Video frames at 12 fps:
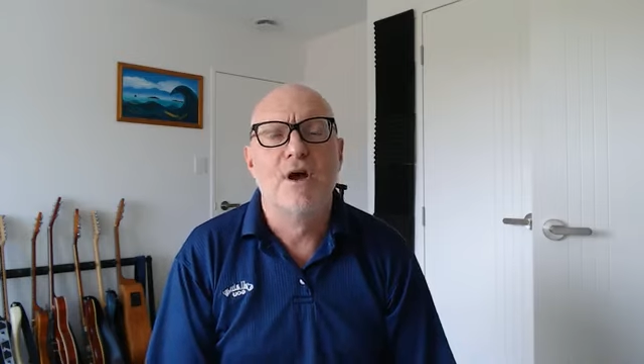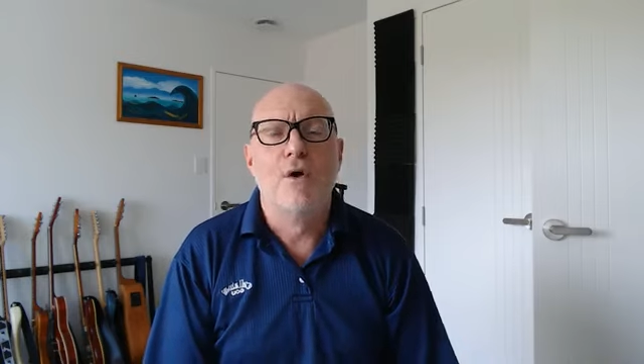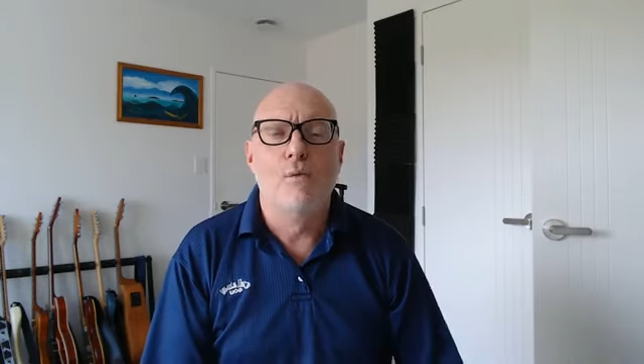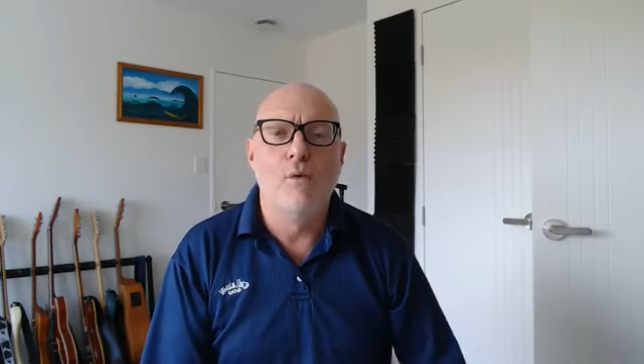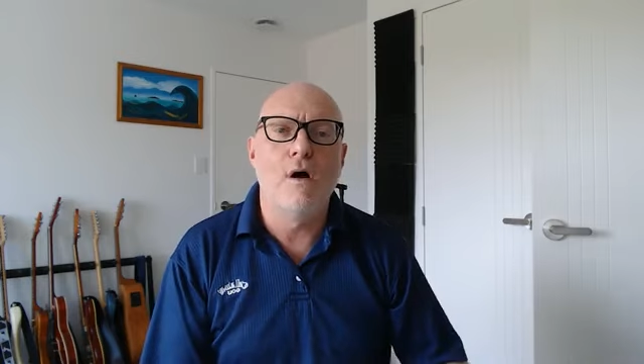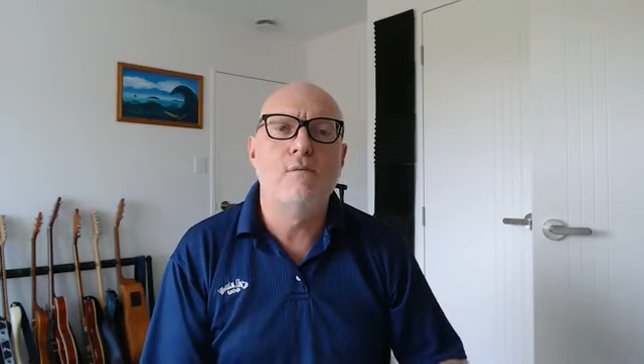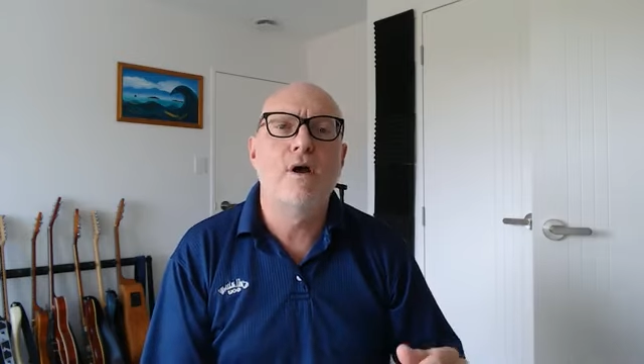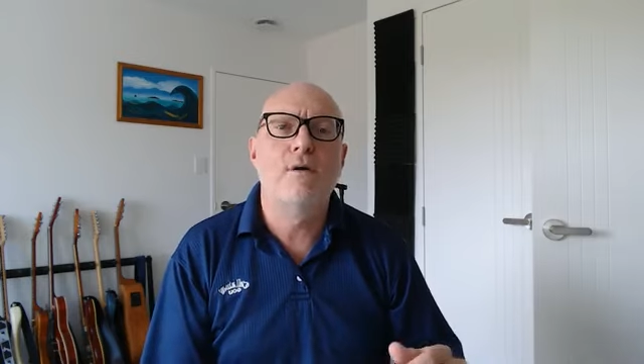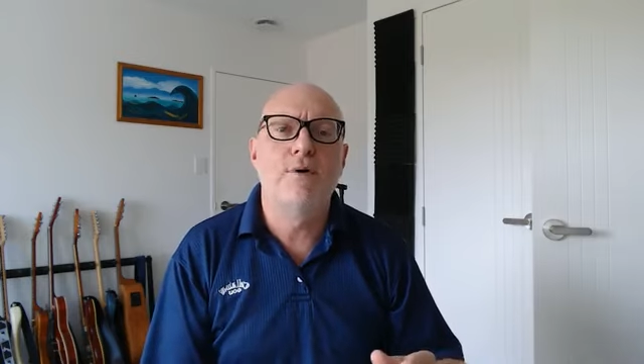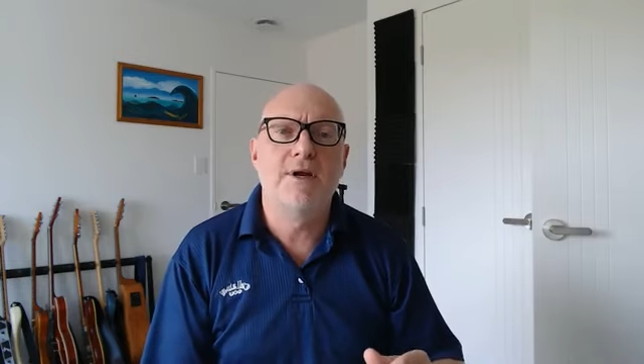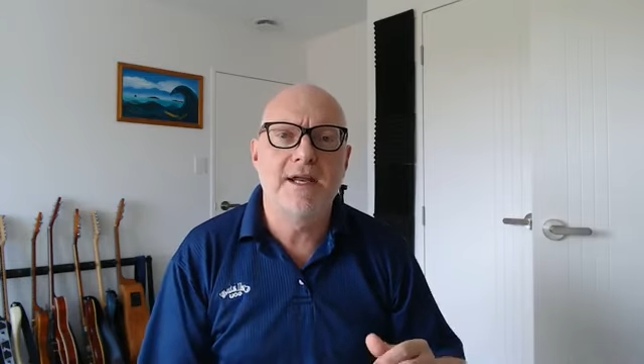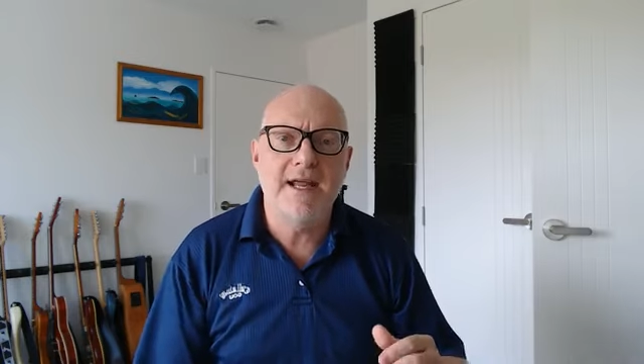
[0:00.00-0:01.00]
what we
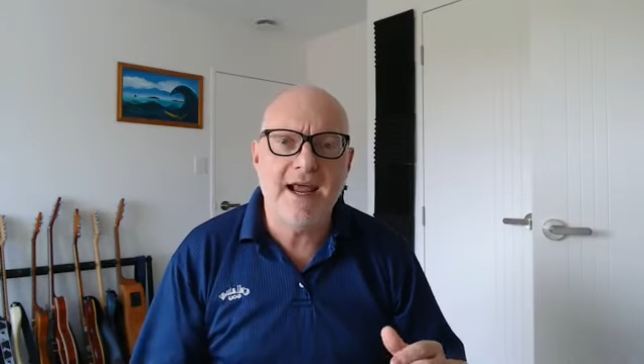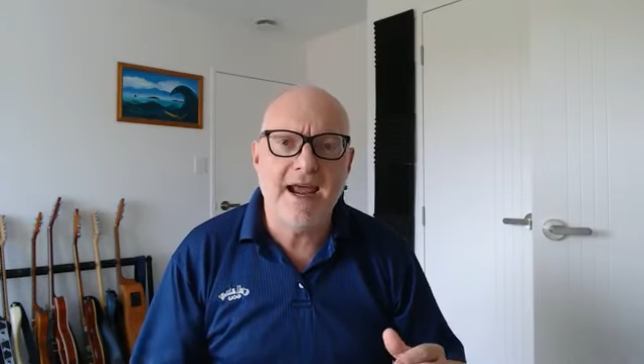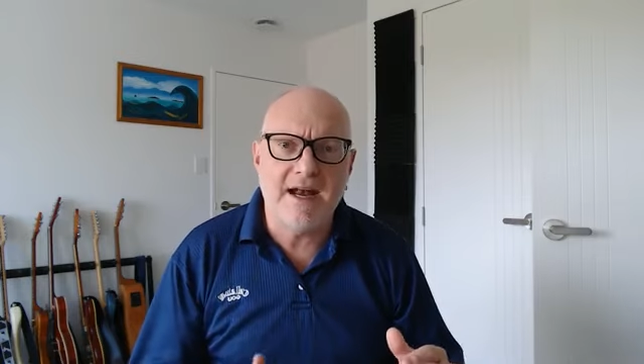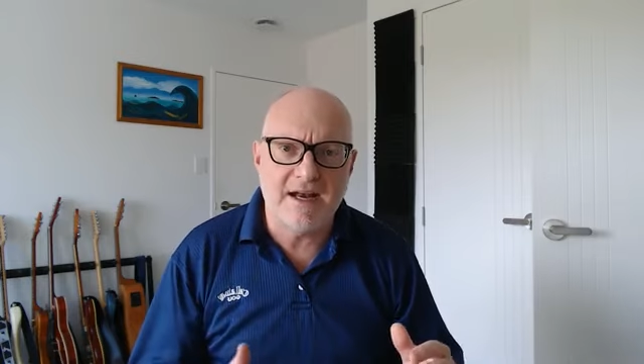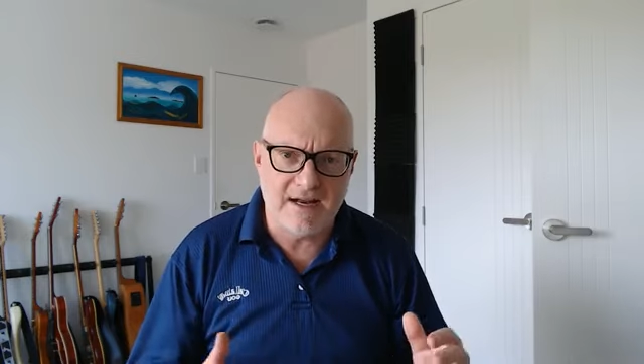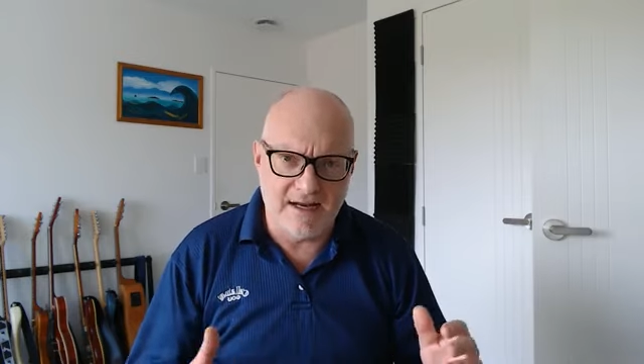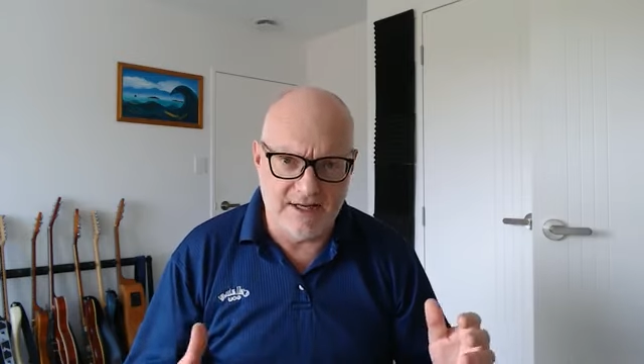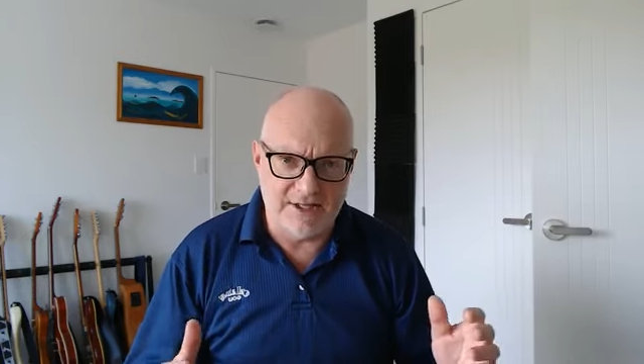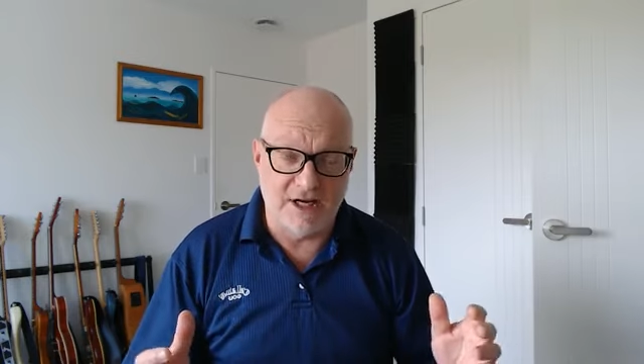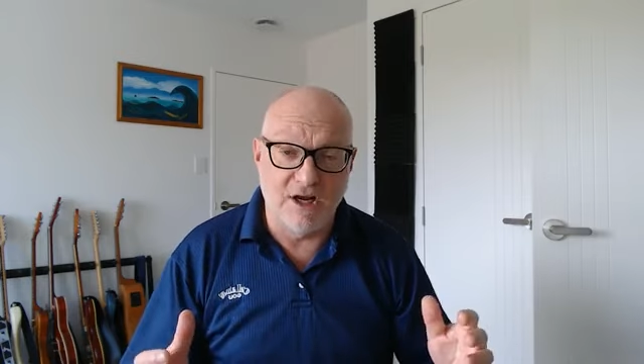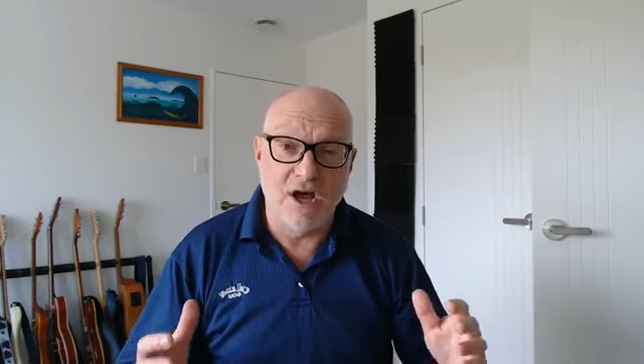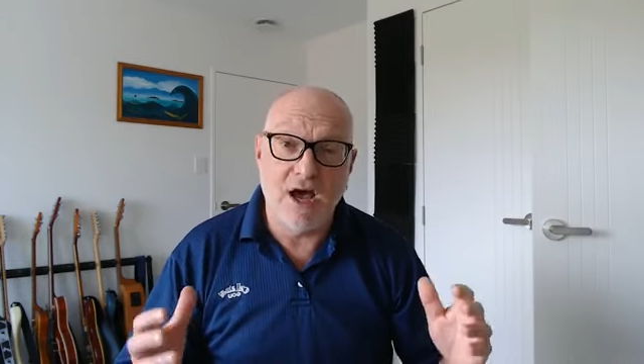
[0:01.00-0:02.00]
would get is
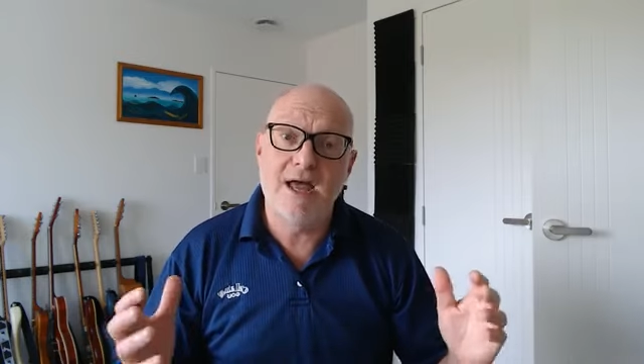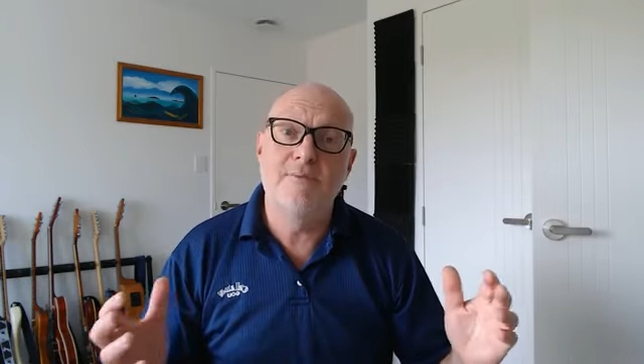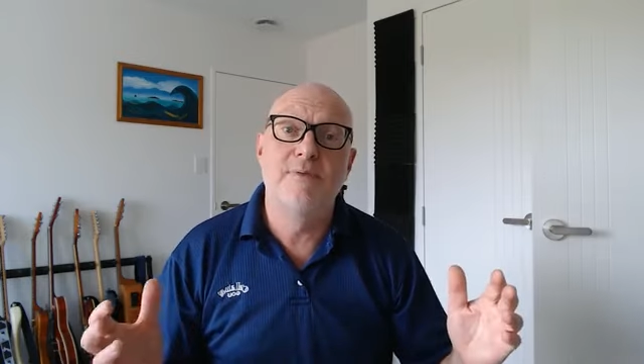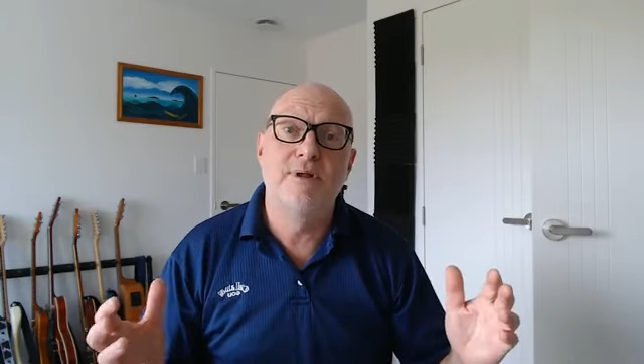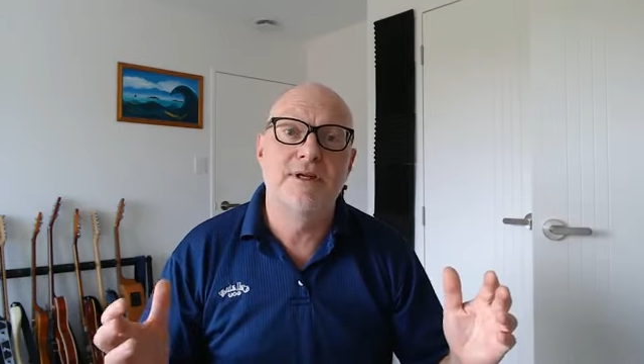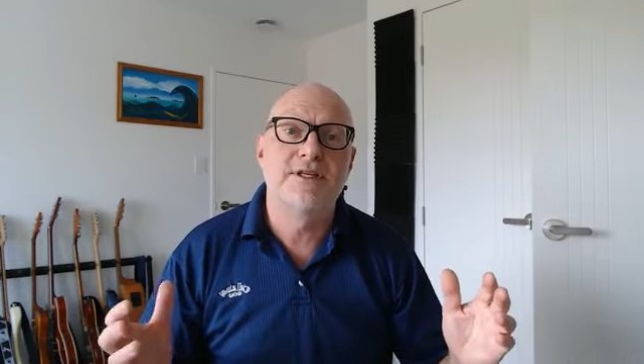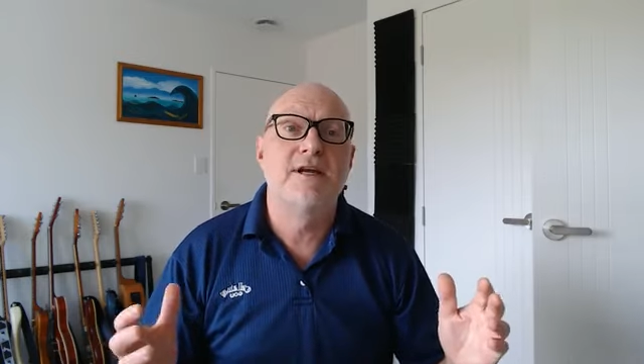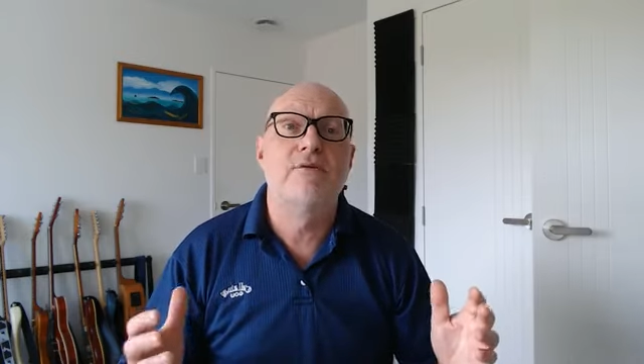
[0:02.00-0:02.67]
a liability